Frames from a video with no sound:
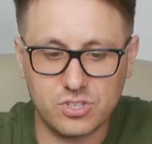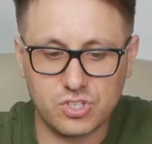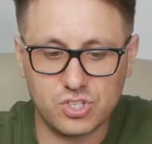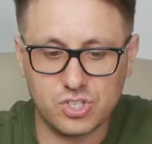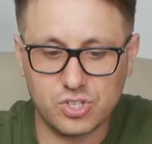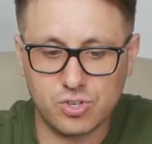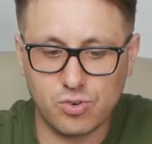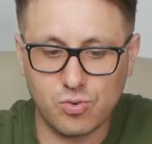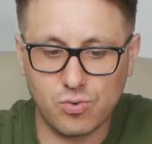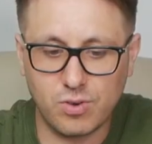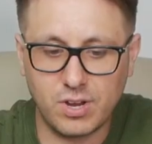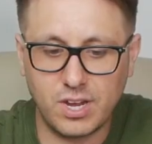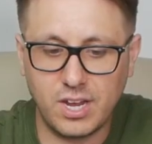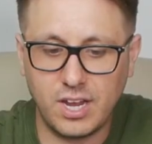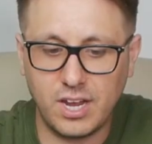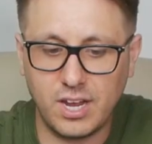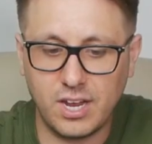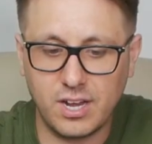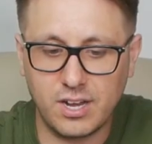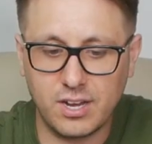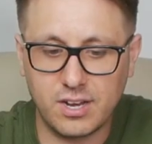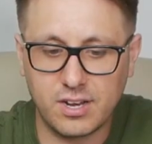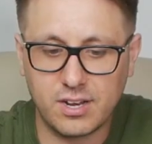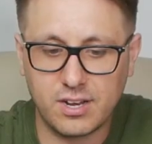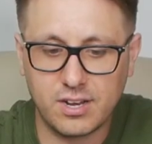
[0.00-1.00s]

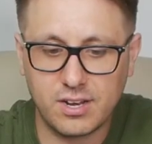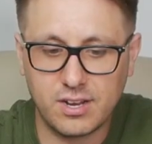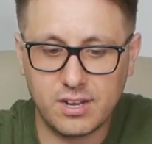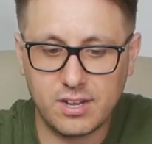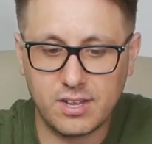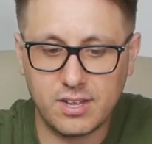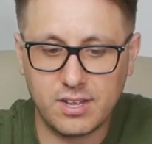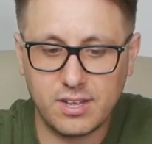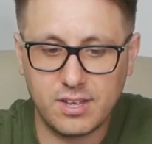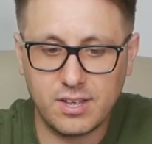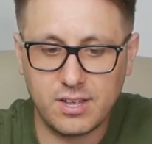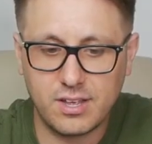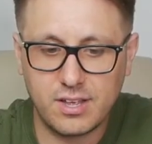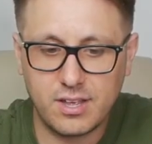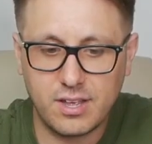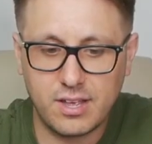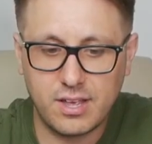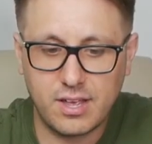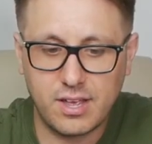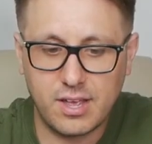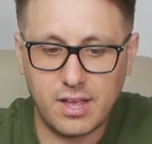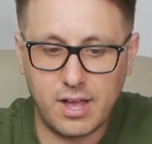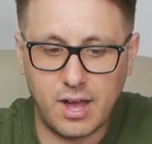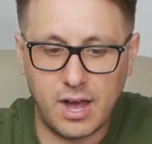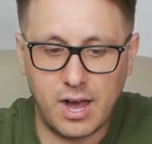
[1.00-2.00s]
screen.
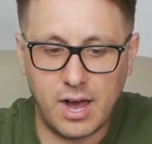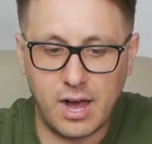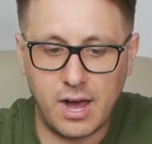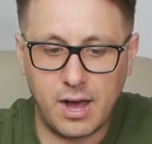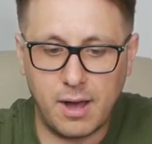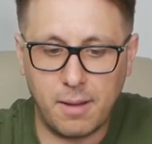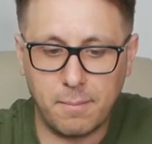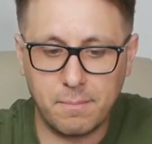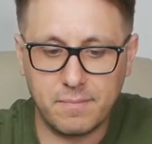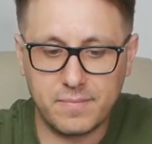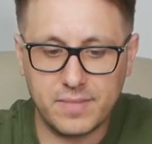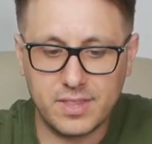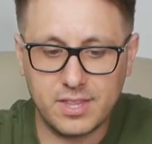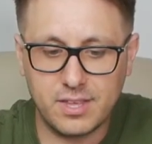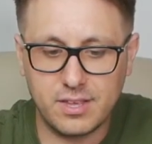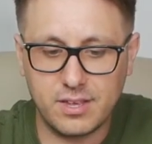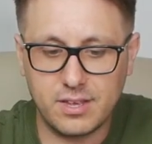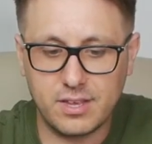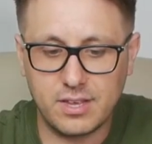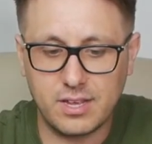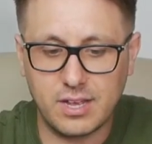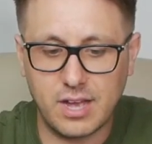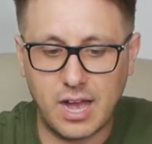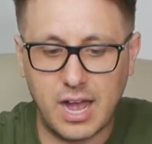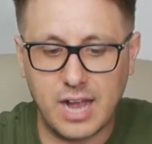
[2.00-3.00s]

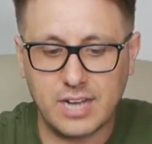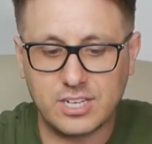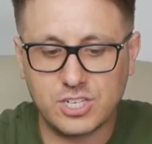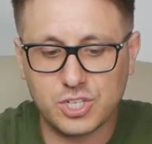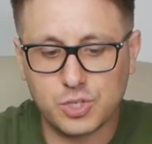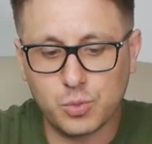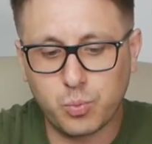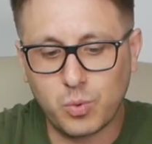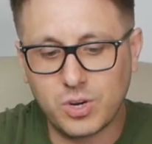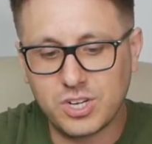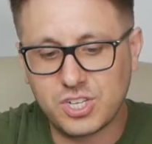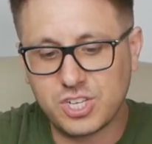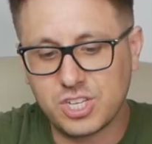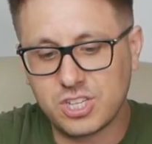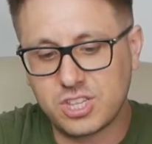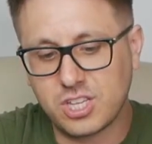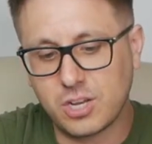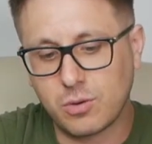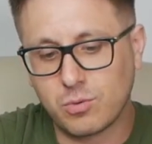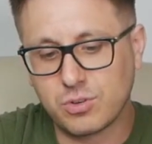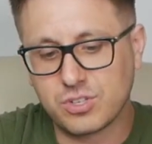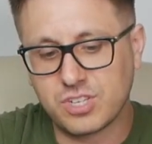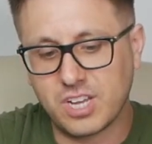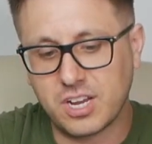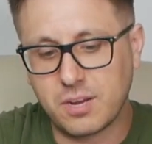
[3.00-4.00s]
I just wish that there
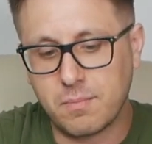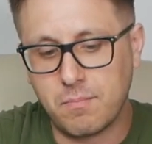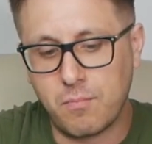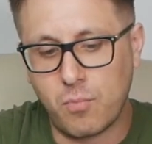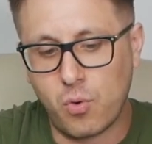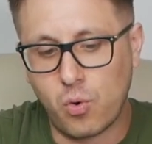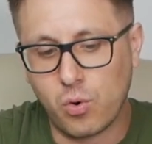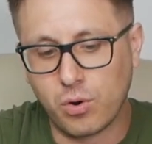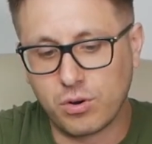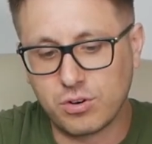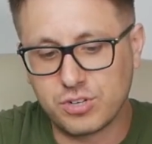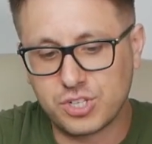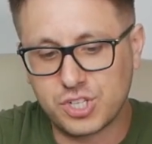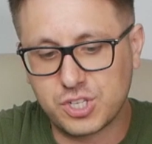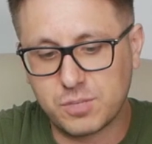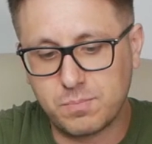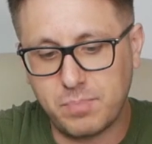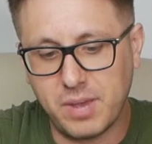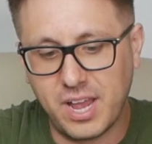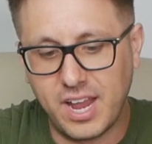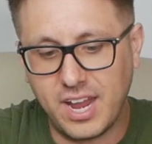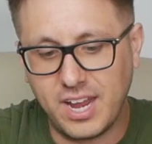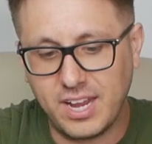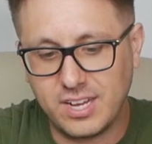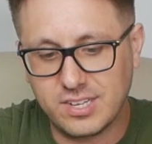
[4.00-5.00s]
was like more
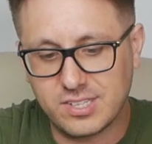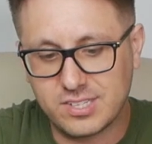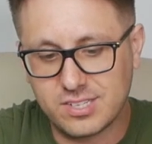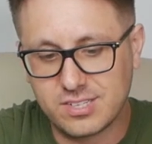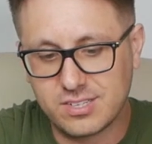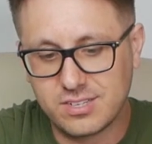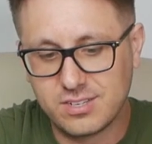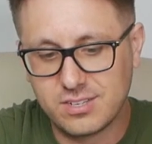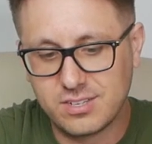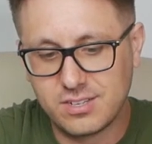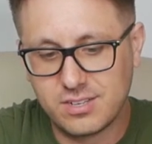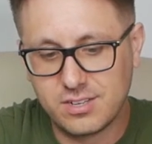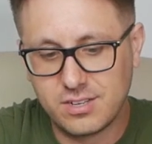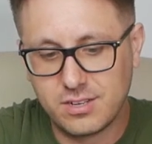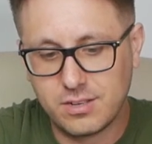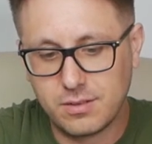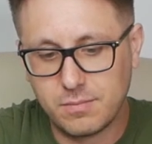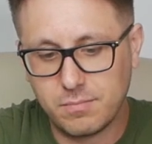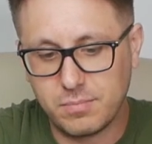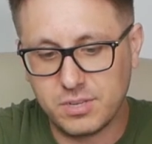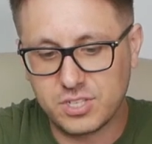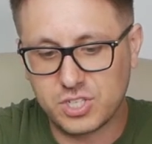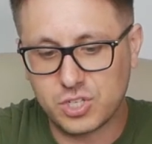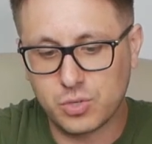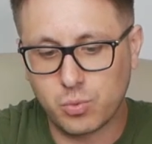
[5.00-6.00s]
space
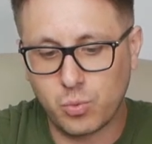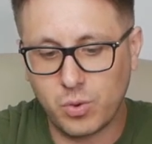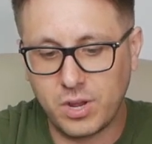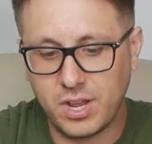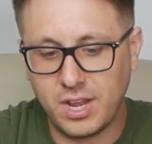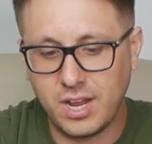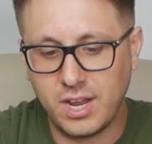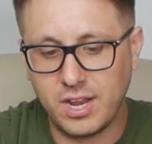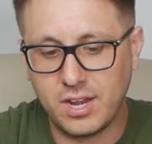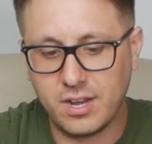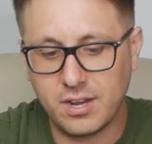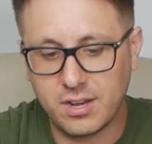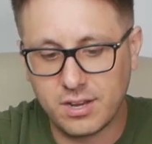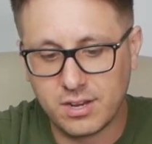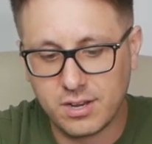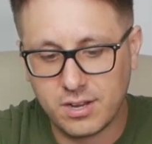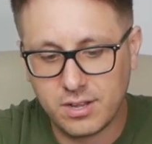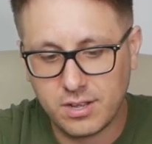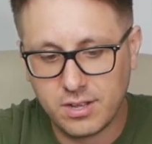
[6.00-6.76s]
between